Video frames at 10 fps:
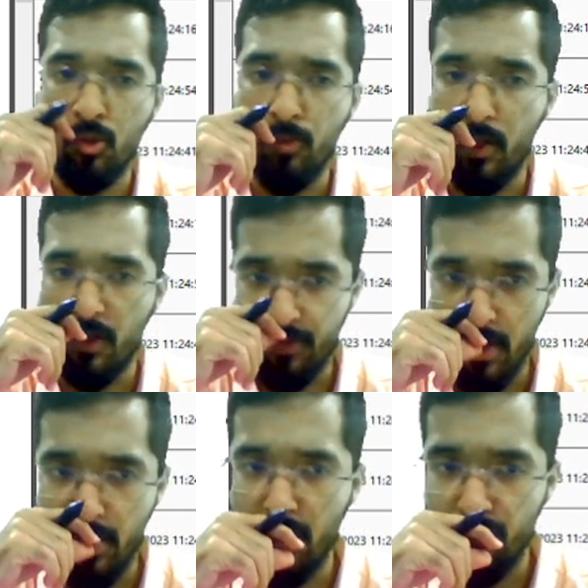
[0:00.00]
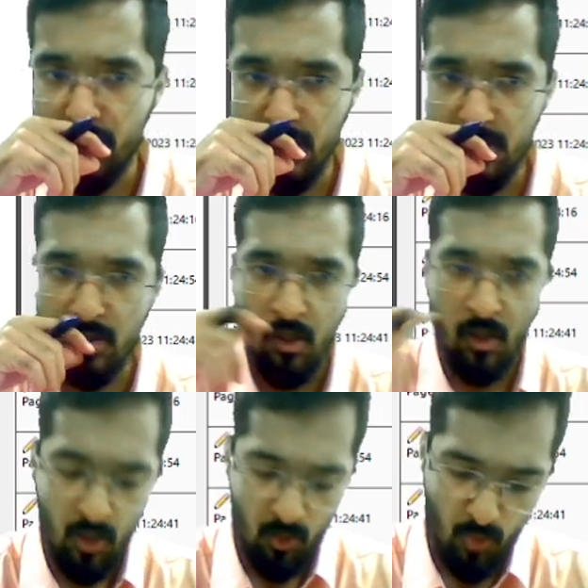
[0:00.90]
might have studied in physics.
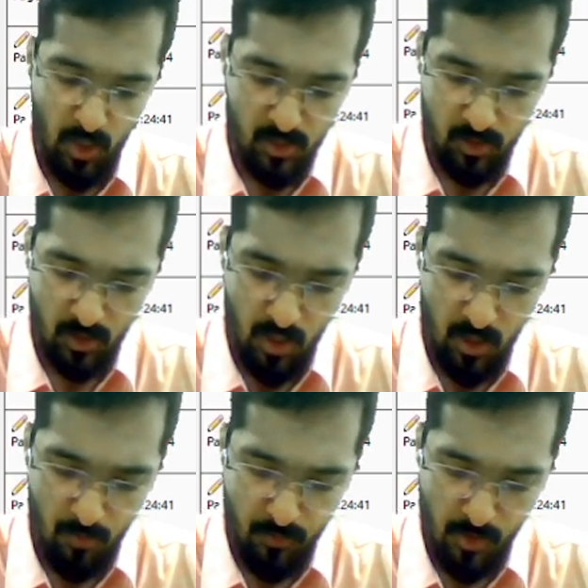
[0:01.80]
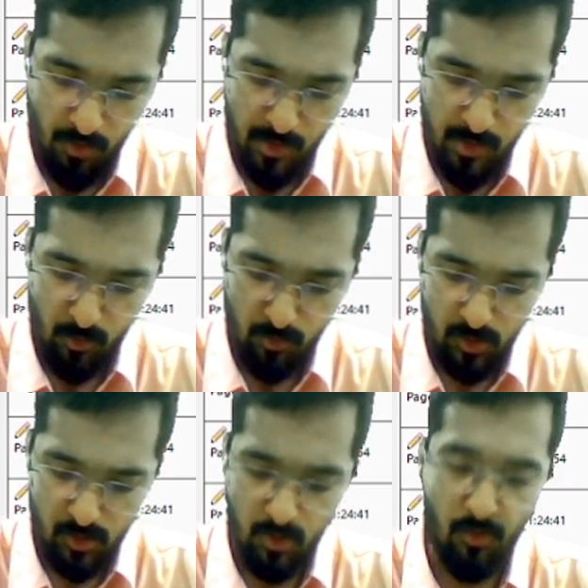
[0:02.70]
Why sky appear red during the
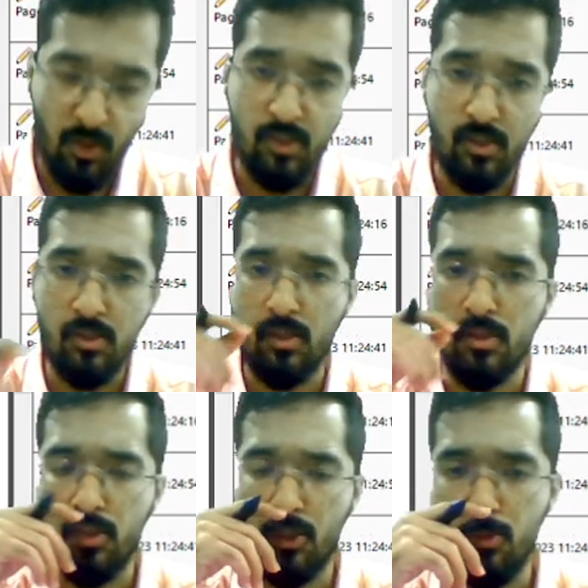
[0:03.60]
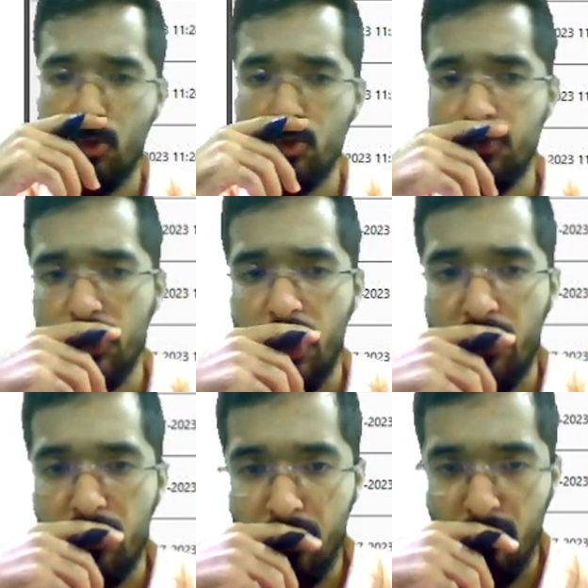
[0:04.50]
sunrise and sunset? Because of
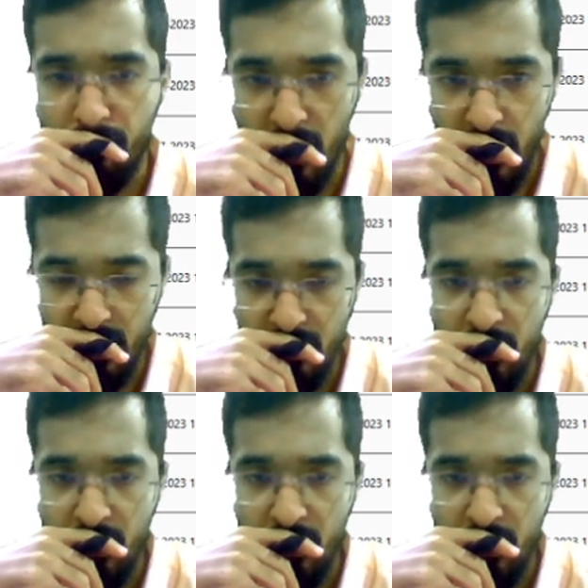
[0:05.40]
scattering of light.